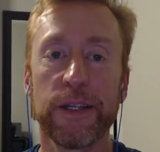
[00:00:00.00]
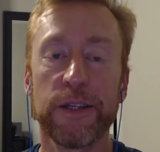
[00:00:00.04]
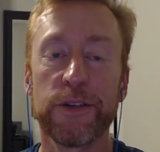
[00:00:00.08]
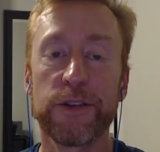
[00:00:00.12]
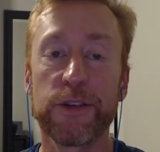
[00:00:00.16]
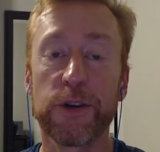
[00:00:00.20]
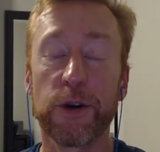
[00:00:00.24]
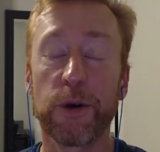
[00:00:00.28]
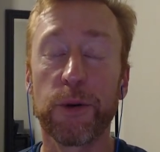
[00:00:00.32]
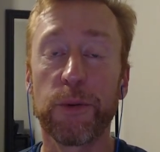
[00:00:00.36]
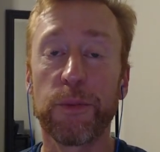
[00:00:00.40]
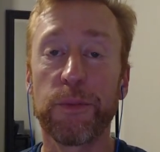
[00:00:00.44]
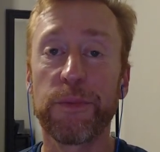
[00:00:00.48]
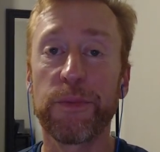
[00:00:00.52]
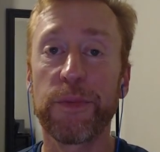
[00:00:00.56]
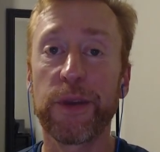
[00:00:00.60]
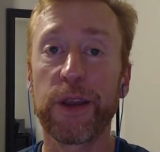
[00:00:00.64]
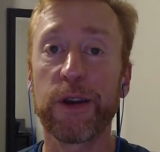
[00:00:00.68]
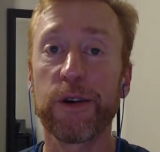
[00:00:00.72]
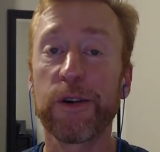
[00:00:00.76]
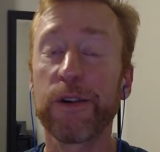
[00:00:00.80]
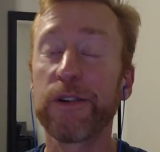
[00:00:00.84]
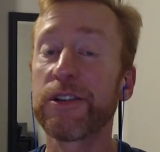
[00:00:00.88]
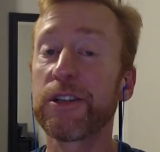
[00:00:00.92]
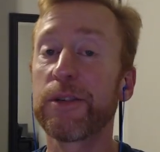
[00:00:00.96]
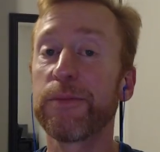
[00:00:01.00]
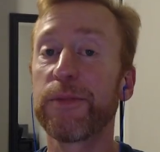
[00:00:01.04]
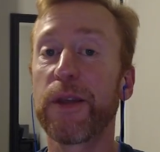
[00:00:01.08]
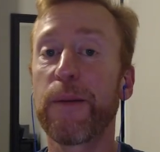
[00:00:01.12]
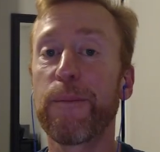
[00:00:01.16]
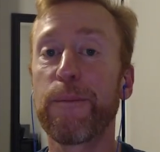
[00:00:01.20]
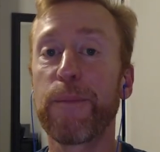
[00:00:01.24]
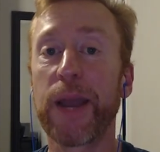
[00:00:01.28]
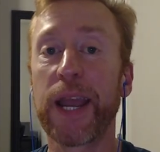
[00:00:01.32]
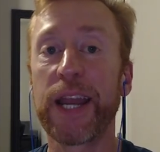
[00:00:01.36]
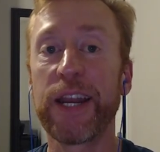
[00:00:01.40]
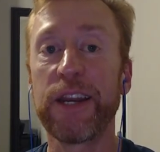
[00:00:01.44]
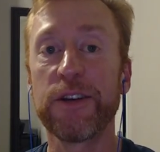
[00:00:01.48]
So, here are some of the
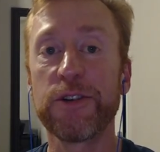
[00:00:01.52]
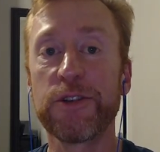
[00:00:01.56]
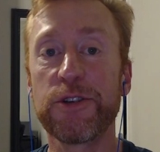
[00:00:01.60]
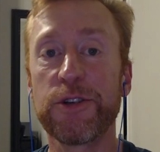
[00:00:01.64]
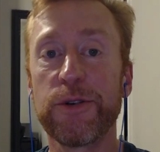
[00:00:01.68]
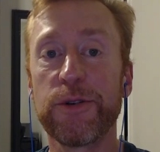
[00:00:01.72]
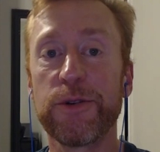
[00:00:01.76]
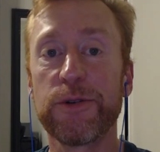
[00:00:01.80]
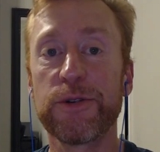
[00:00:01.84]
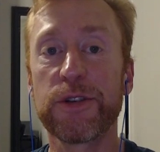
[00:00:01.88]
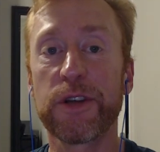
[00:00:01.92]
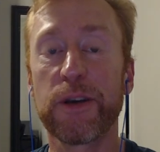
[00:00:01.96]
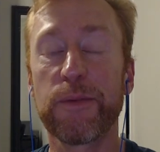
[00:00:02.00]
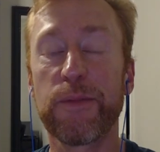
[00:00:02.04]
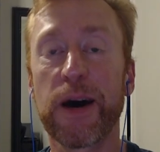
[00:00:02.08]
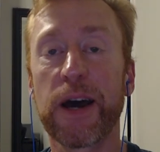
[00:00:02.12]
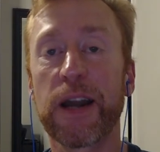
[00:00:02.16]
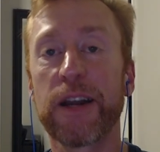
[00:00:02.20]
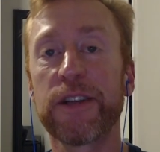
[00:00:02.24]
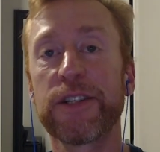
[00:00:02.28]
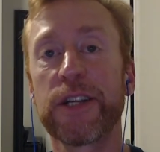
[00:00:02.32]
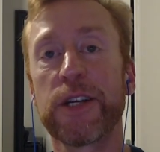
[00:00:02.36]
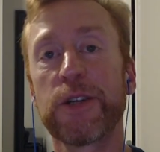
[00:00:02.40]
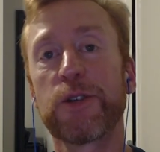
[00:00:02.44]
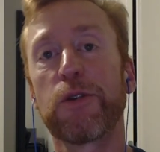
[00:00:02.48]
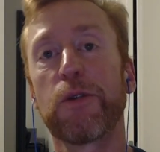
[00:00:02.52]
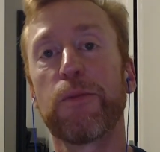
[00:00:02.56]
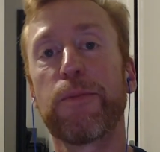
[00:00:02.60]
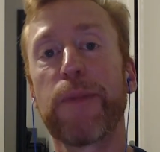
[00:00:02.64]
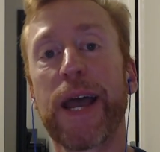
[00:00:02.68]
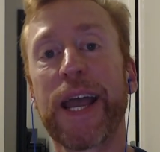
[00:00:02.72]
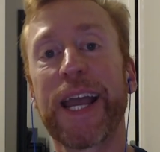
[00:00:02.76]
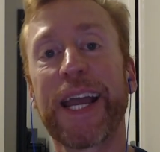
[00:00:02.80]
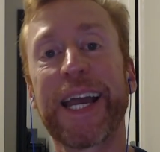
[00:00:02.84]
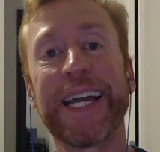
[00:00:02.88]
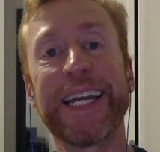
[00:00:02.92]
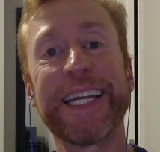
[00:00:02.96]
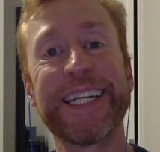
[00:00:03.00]
main issues about a central
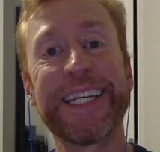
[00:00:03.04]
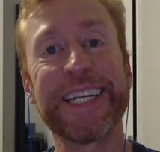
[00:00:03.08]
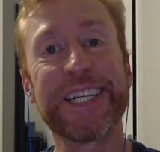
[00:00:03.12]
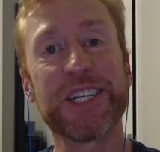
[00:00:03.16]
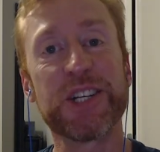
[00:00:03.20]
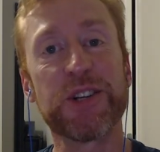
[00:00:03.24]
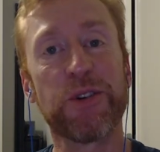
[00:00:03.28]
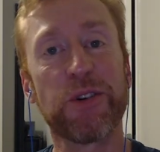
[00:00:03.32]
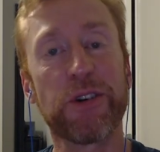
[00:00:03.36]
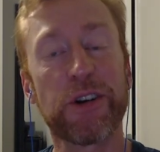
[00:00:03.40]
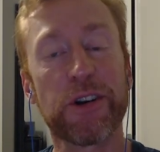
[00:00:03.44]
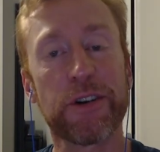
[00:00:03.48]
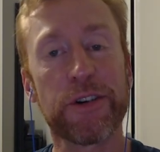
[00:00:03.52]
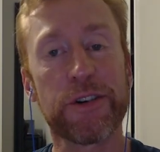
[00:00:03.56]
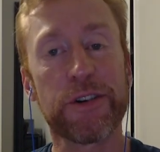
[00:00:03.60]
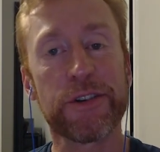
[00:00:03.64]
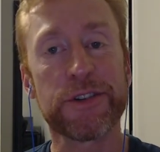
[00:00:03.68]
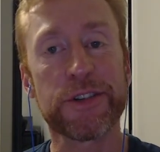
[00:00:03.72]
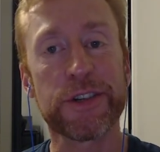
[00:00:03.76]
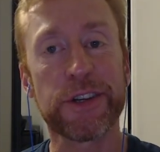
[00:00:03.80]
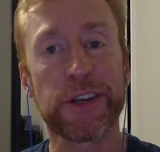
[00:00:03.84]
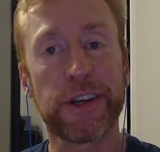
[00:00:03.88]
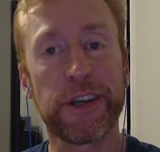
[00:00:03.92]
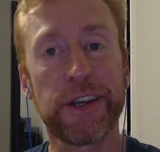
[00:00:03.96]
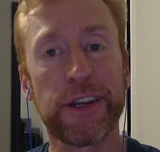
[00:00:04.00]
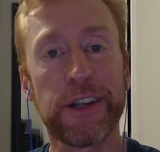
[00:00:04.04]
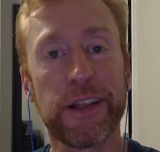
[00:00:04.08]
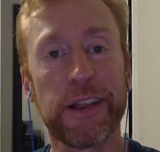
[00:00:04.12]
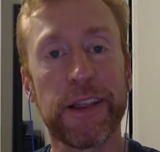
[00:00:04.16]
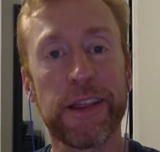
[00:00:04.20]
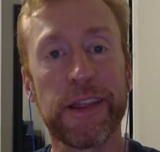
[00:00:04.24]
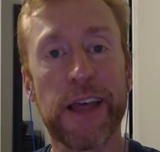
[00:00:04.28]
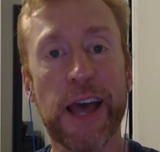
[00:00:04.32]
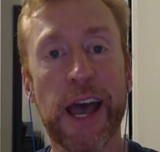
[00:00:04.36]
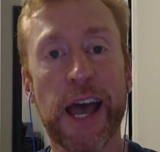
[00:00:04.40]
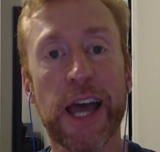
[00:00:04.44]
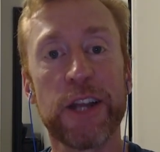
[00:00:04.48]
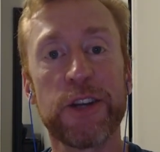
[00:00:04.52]
bank digital currency
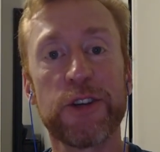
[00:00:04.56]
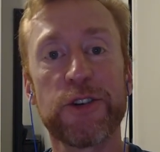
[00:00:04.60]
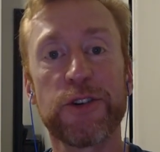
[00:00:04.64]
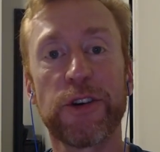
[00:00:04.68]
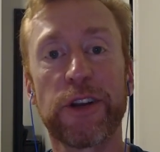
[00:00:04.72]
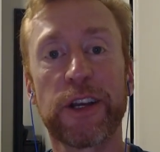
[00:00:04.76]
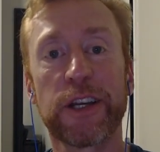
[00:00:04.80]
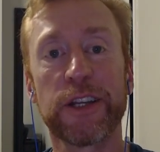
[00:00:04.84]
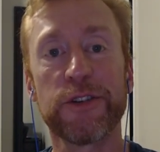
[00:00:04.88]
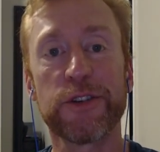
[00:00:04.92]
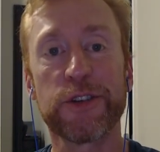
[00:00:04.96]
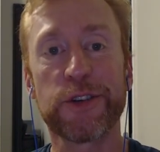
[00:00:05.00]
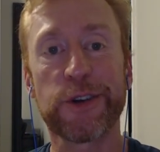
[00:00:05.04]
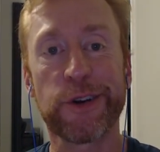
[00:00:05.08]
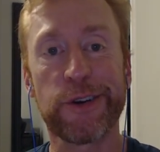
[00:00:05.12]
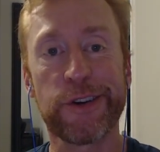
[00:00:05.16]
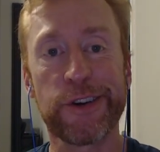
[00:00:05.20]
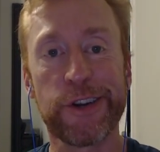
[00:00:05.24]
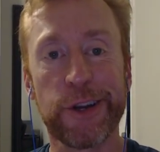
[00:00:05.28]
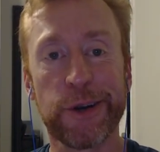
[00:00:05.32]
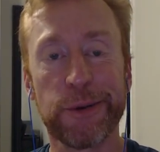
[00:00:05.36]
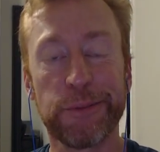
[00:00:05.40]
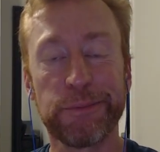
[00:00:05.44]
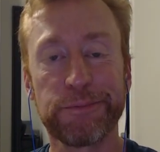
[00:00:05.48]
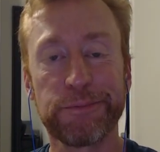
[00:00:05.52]
that should concern you.